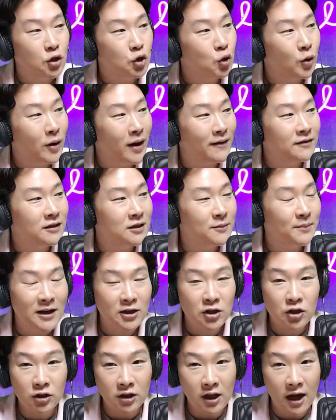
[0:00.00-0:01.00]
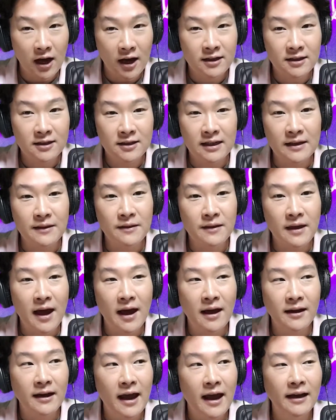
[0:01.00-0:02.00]
who have specialized in
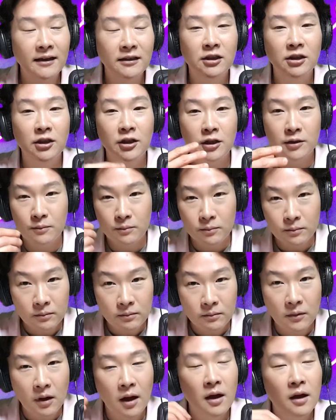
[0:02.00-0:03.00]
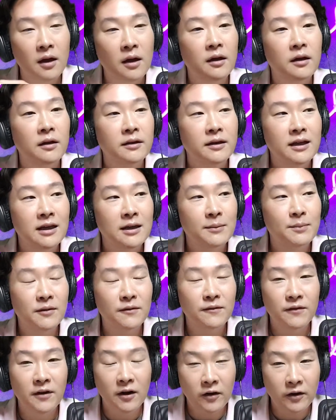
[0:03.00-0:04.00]
that and could keep a
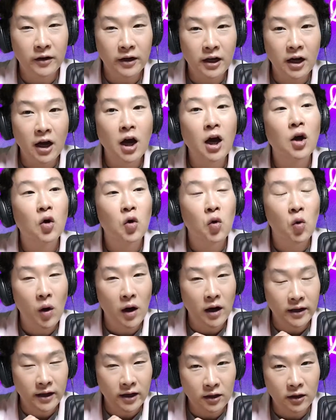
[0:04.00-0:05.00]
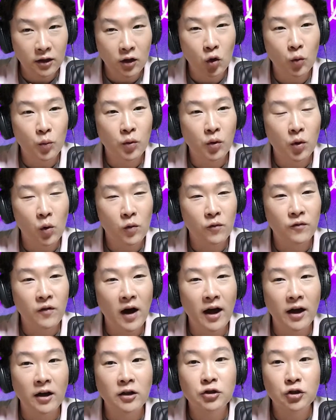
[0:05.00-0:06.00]
very quiet, low
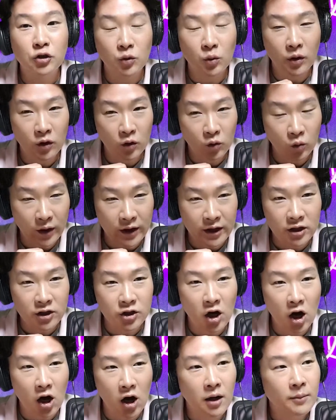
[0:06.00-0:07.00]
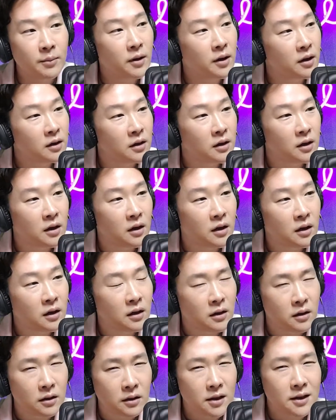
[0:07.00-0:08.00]
profile, do a great job,
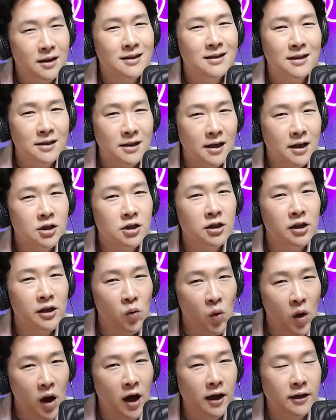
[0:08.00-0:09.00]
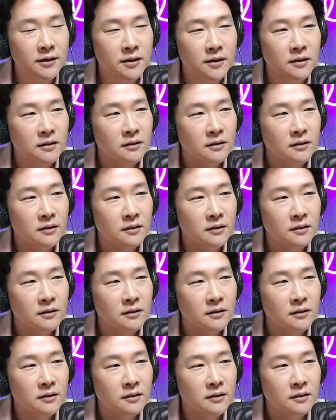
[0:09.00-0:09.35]
is essentially what?